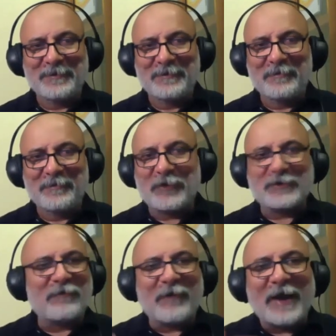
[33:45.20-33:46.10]
because
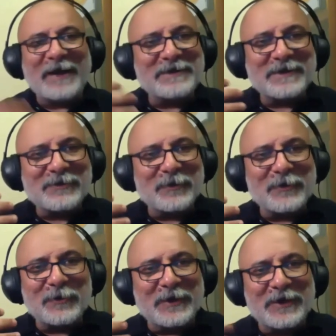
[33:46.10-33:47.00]
the white is going
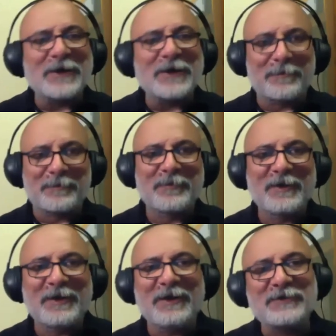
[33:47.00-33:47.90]
to eat up.
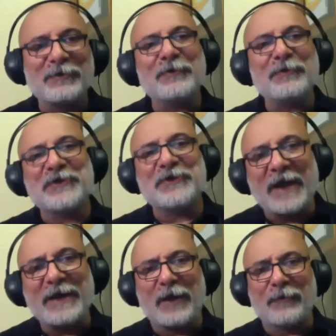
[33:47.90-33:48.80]
It's going to
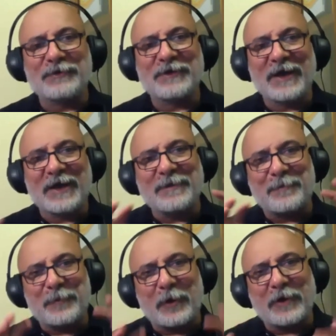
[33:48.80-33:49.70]
shine out and the
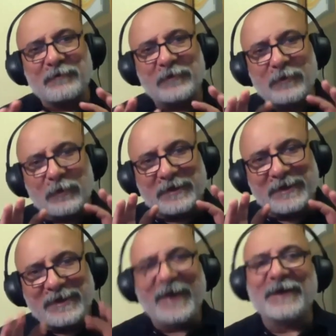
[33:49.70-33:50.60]
product would look
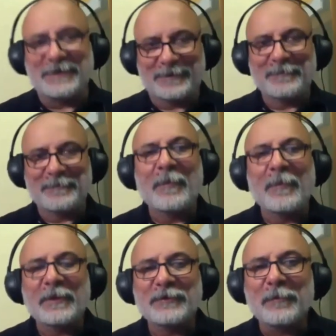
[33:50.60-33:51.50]
dead.
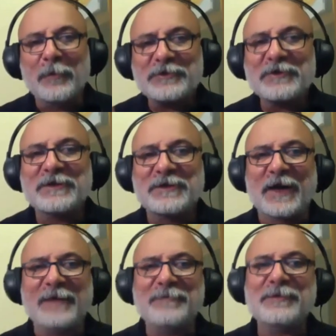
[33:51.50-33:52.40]
So most of the
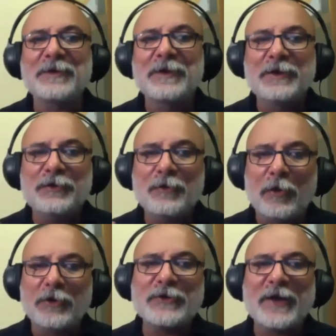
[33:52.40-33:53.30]
times, you
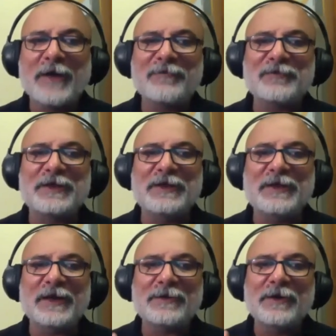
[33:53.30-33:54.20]
also have to see
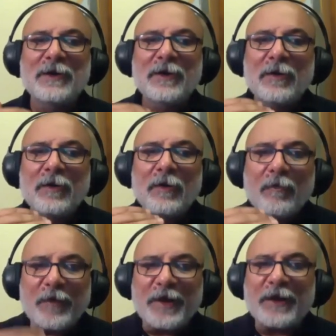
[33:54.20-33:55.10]
that
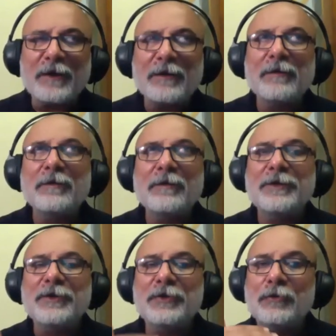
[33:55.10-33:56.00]
when
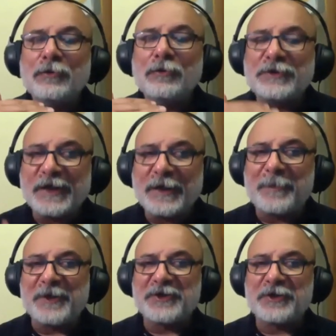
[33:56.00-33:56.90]
you take a
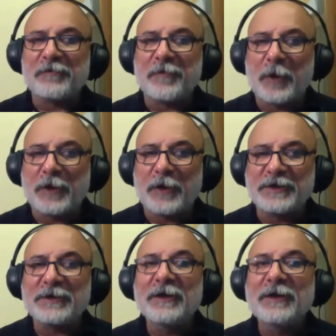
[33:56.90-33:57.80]
picture of a
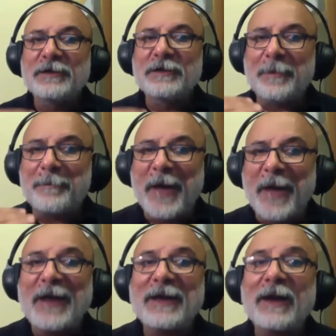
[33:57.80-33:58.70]
product, the
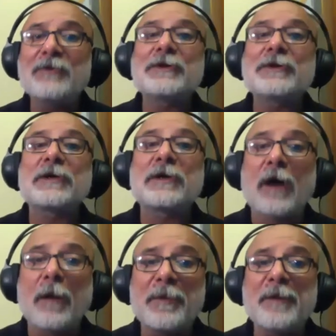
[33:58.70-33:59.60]
background should
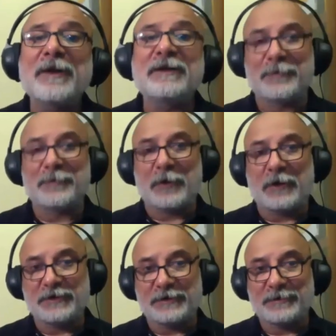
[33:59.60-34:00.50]
complement the
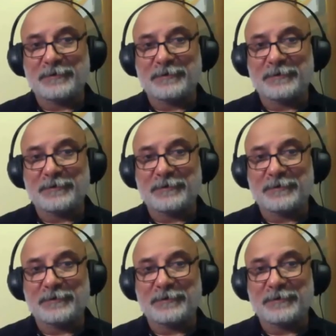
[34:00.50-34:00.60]
product.